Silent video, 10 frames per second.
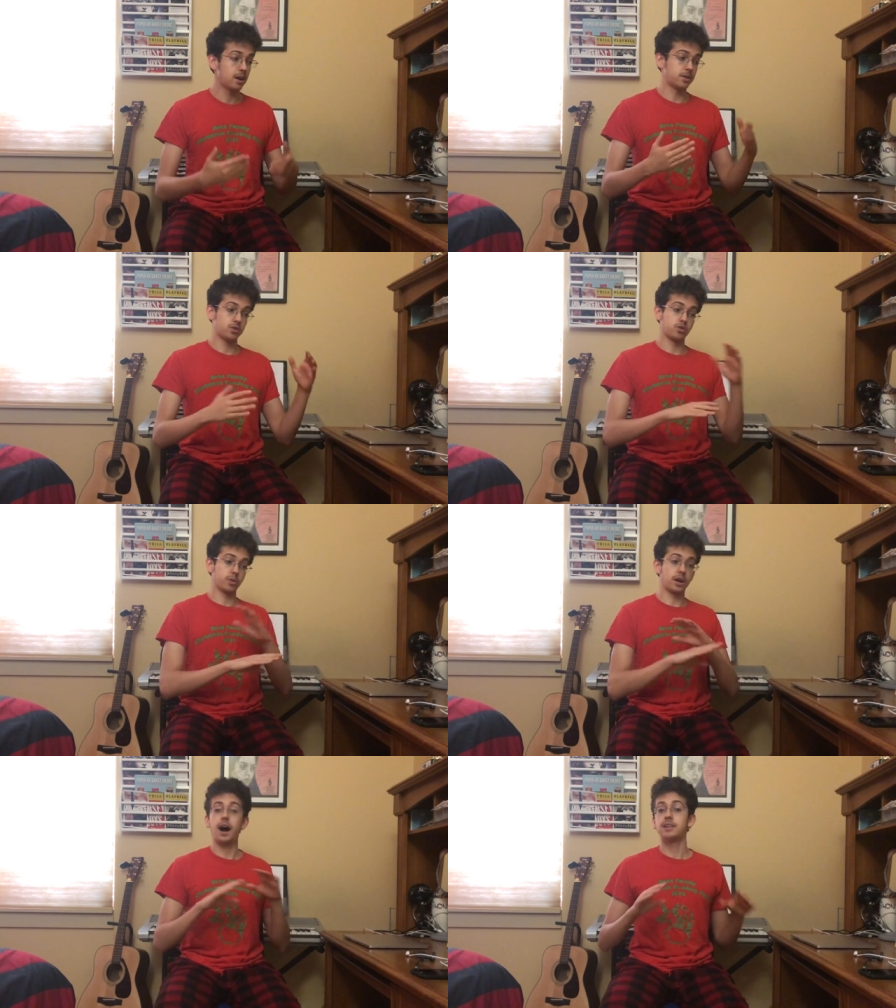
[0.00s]
and there's
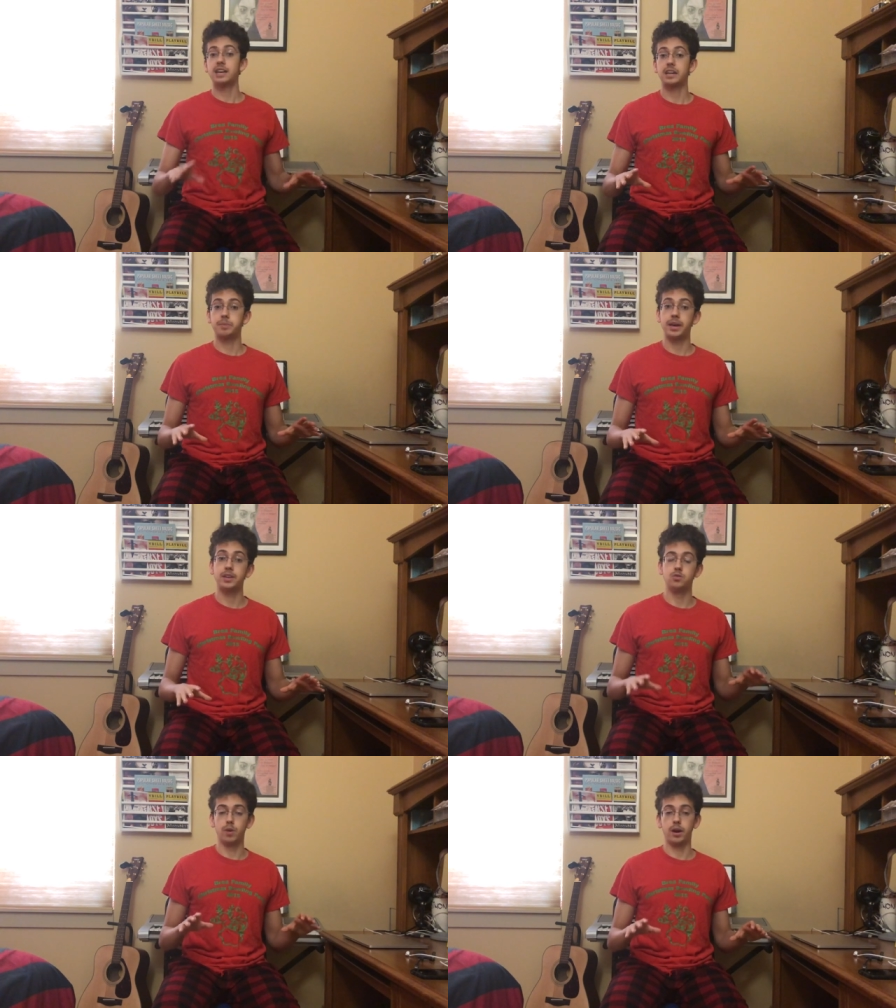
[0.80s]
also a contact
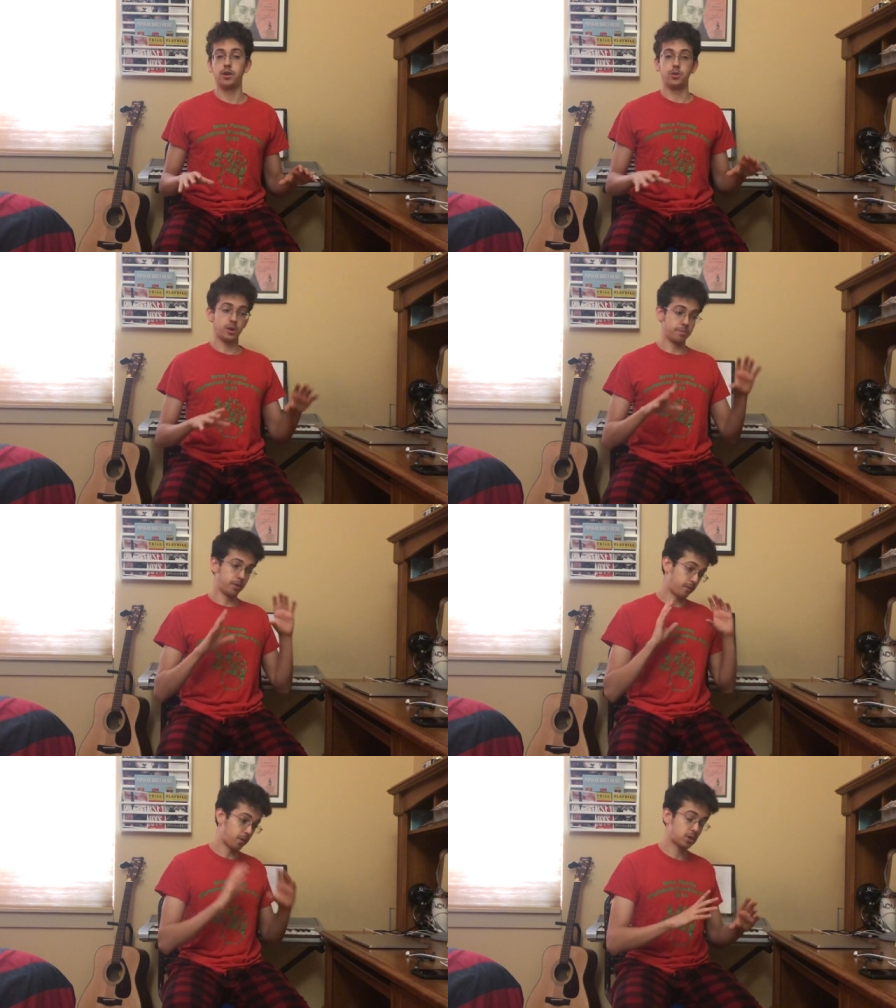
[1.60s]
page where you can
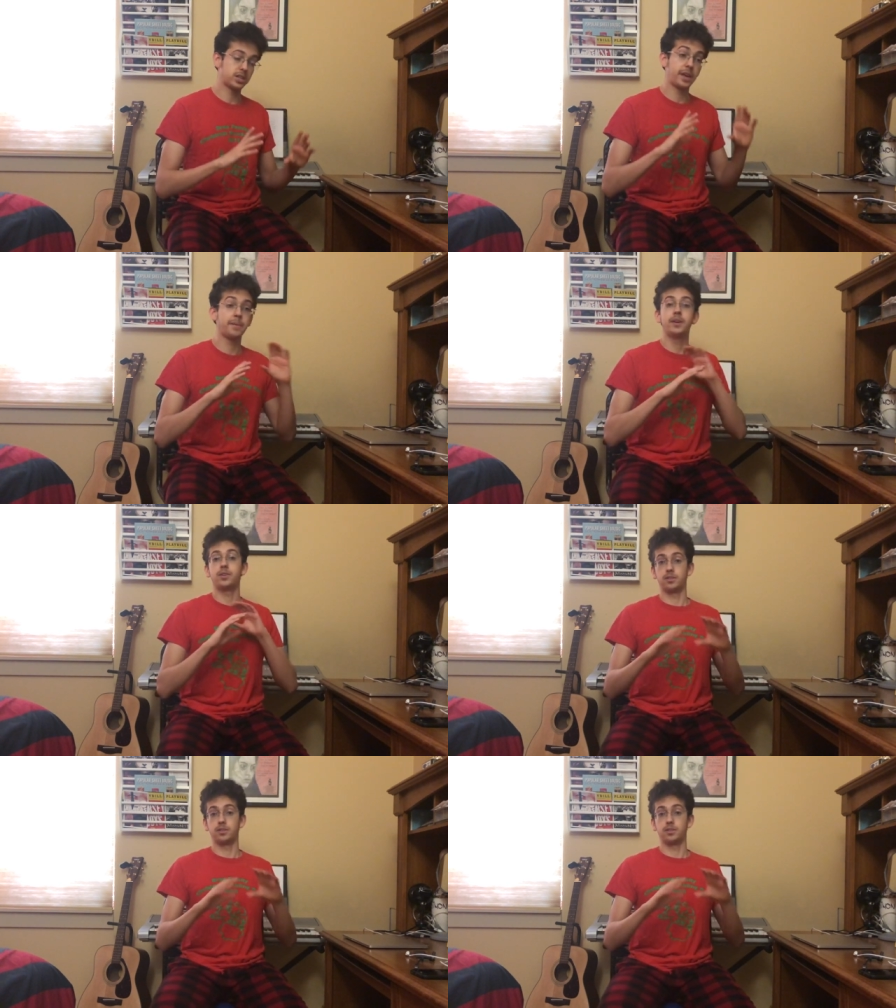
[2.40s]
put your first name,